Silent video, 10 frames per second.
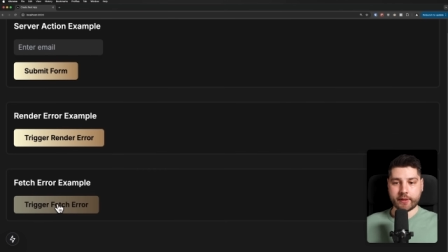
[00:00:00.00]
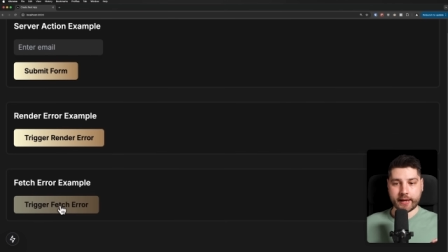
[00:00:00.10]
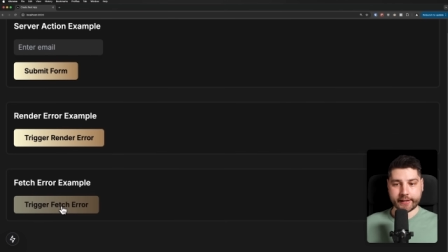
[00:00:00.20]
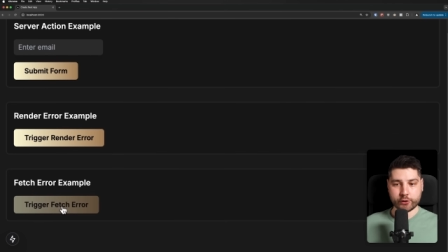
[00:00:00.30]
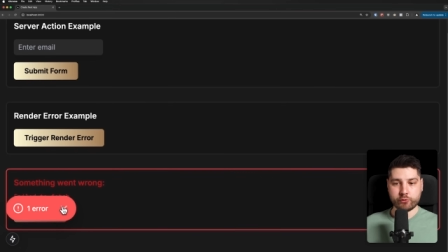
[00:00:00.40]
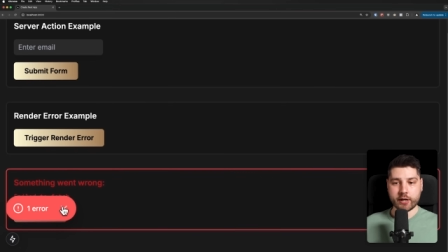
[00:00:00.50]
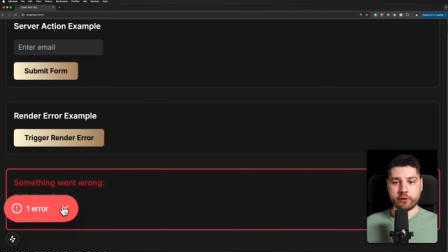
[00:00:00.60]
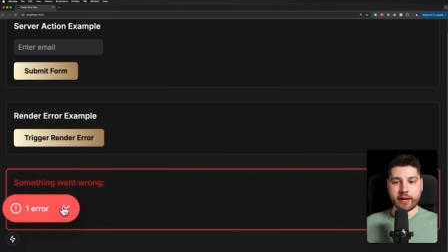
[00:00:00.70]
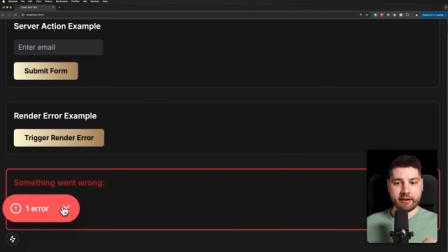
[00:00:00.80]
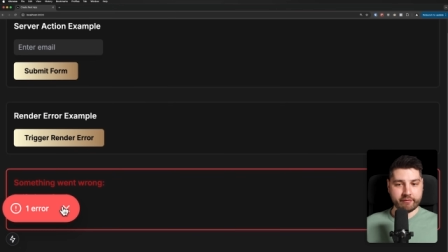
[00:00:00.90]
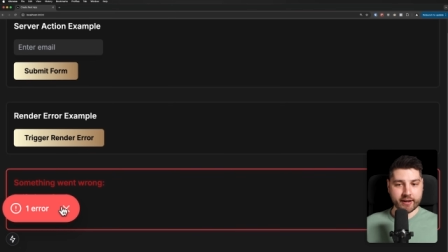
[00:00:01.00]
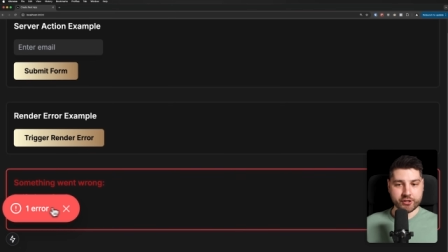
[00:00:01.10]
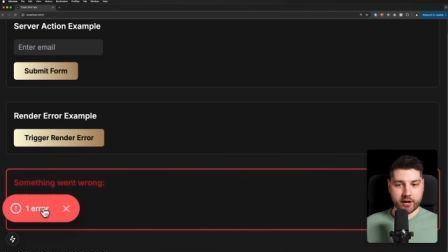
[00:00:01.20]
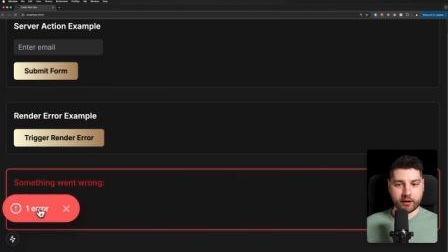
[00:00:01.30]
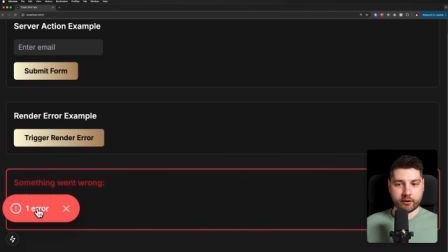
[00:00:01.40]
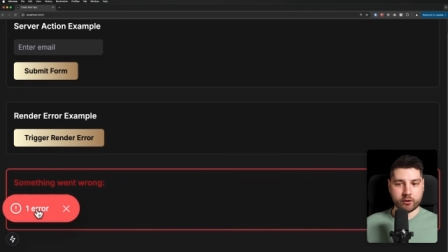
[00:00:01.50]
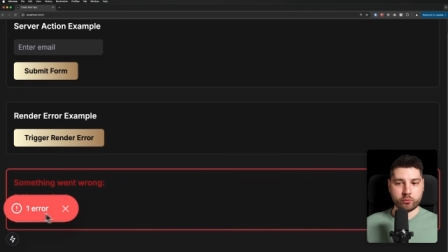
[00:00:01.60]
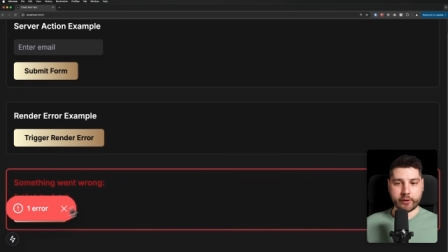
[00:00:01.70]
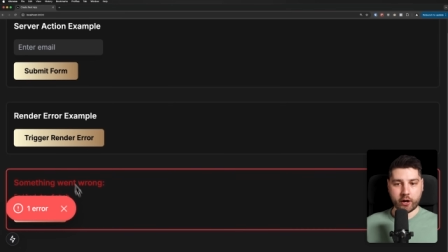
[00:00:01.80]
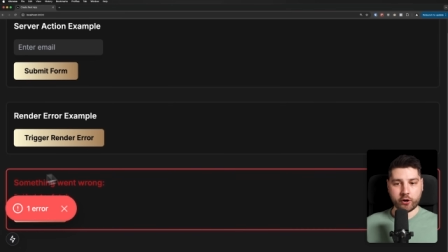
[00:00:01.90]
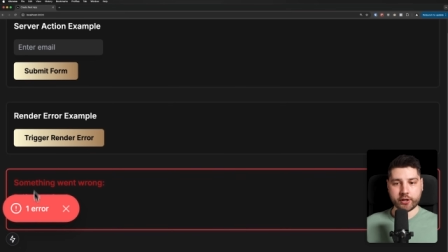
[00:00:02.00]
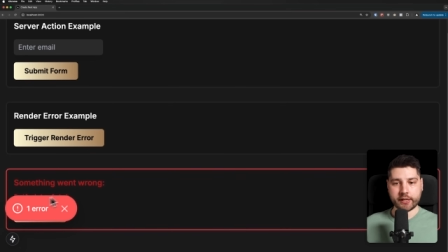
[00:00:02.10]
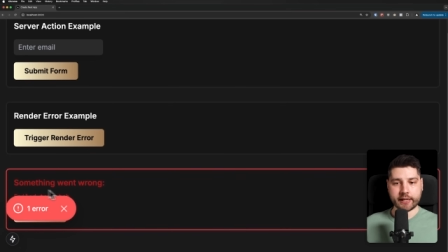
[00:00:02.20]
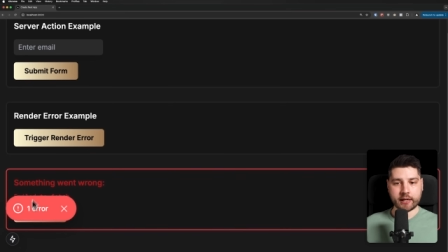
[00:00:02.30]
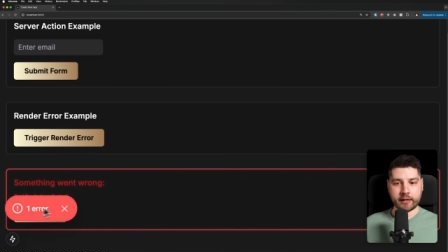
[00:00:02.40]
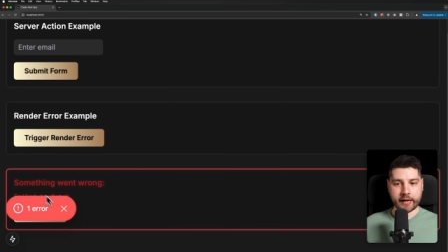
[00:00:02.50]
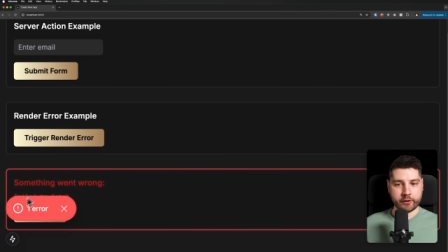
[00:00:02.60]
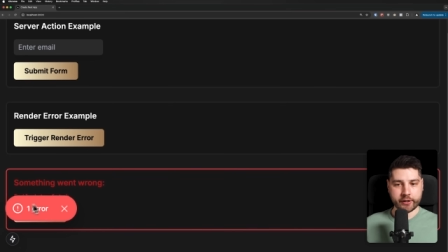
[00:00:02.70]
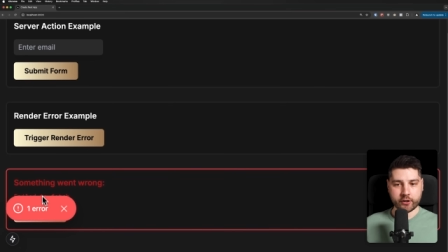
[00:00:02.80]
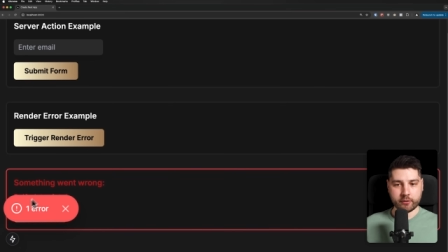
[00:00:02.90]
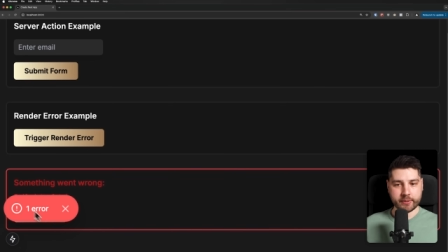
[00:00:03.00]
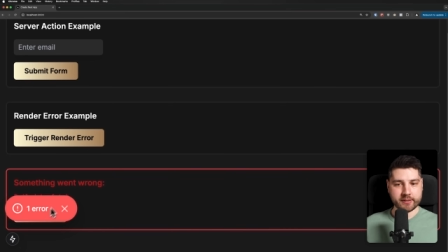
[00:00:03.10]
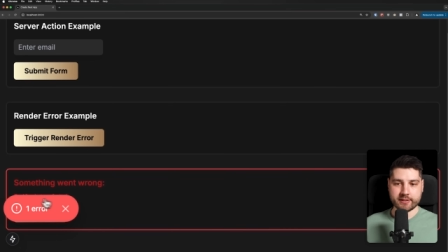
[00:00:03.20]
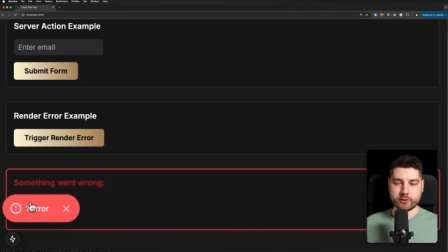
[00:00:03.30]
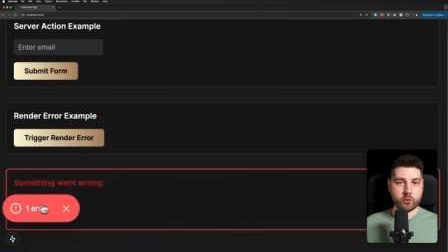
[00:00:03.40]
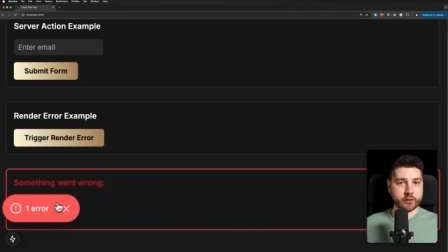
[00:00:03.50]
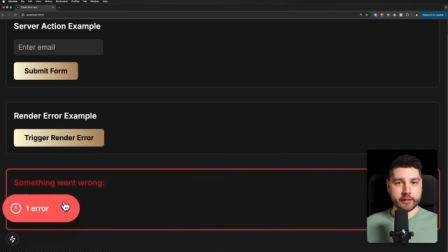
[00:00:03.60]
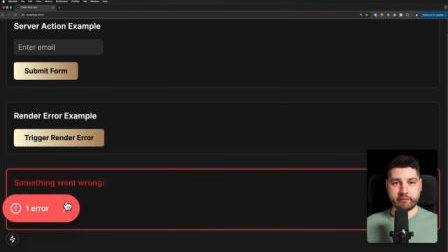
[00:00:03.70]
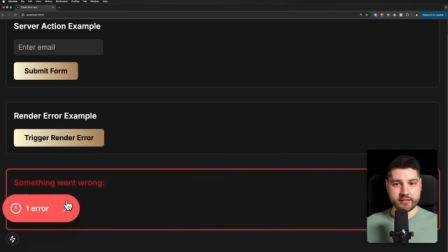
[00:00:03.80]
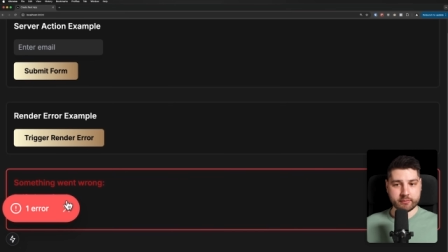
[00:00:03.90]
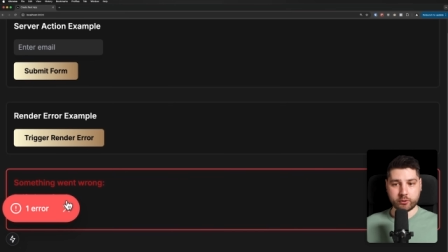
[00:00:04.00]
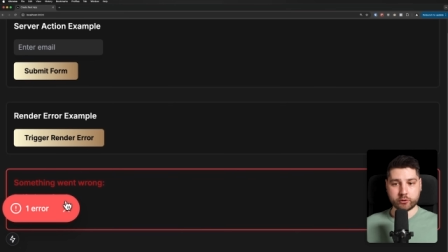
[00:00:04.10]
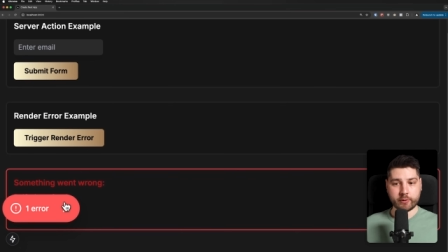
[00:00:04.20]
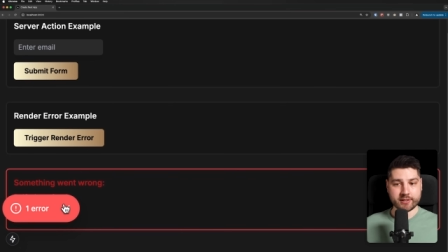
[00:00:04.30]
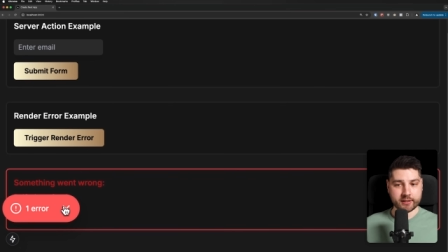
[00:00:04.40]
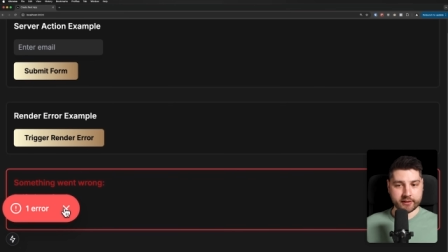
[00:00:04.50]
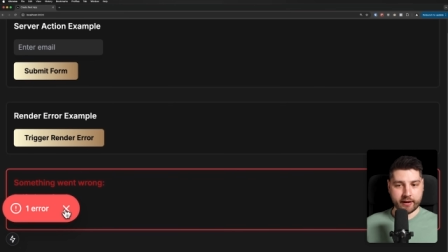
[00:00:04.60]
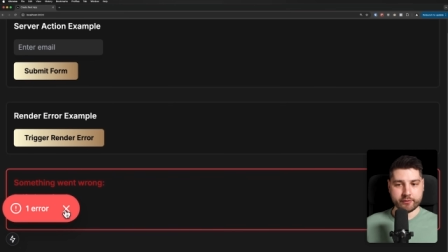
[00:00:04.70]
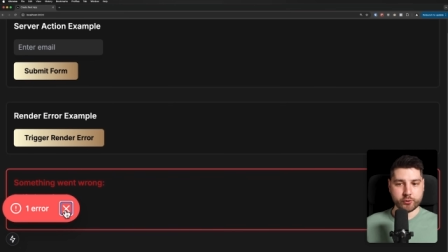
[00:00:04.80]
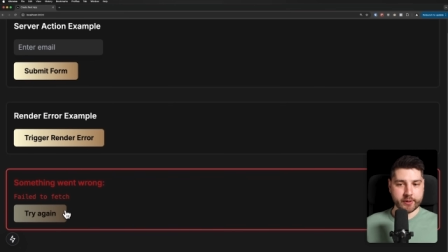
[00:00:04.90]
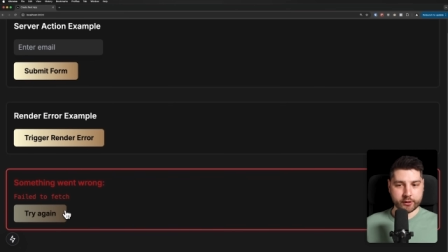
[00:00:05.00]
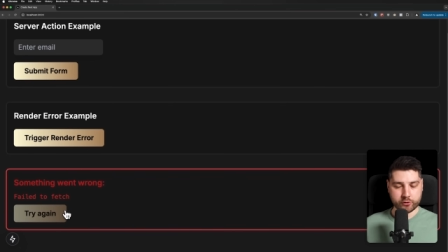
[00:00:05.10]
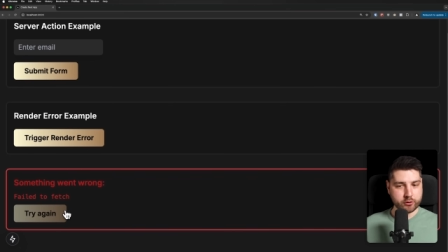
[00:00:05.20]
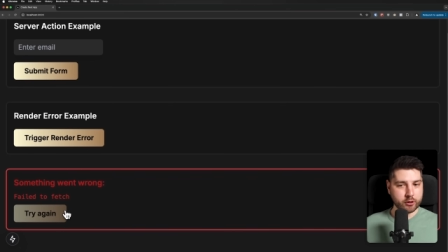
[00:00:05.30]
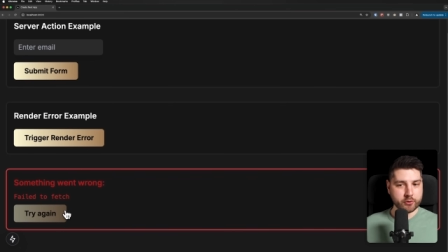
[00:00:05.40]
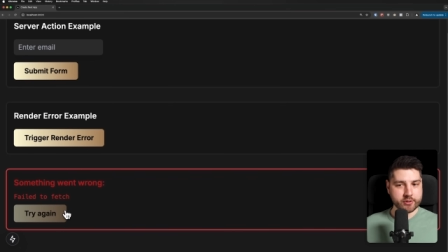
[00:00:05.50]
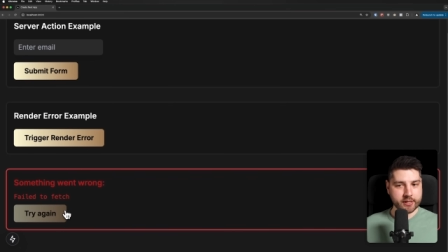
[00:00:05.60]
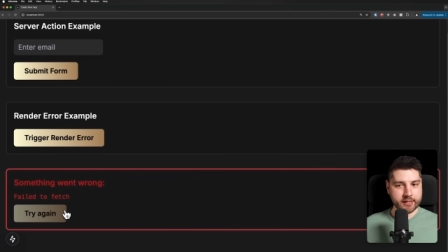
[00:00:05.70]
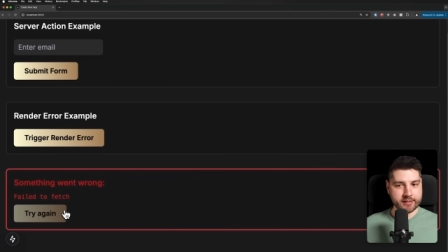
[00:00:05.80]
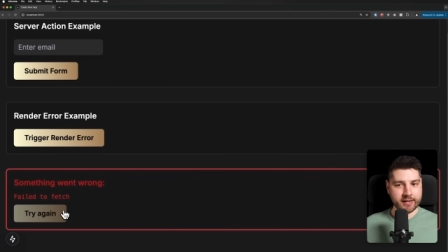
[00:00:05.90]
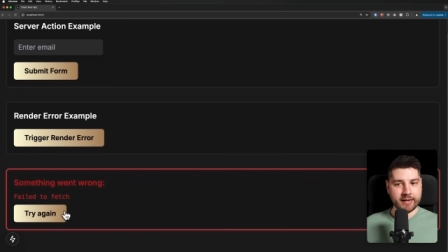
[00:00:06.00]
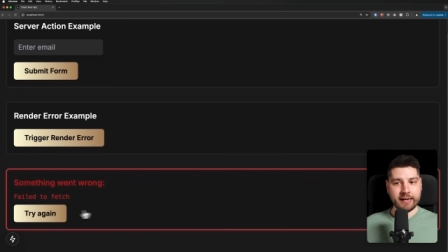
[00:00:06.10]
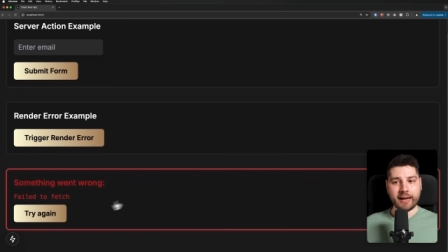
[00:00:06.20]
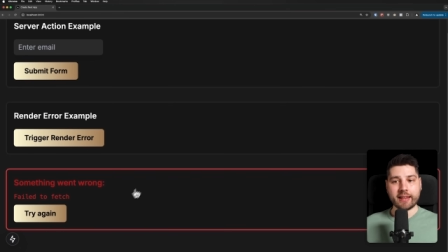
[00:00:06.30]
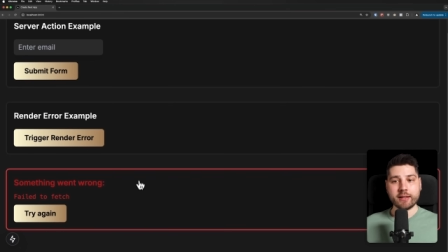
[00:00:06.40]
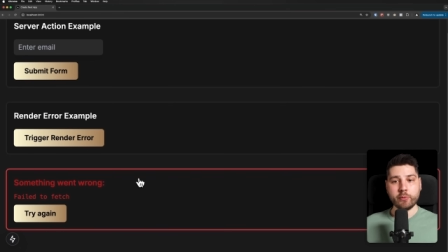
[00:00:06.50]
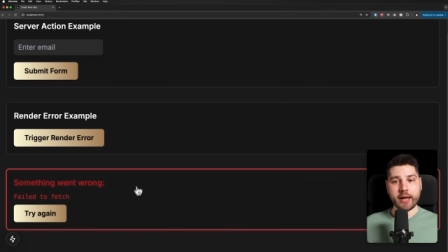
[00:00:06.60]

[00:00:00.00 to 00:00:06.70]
I can trigger a fetch error. We are going to get an error here, but this is only visible to us in dev. So we can just close this. And then we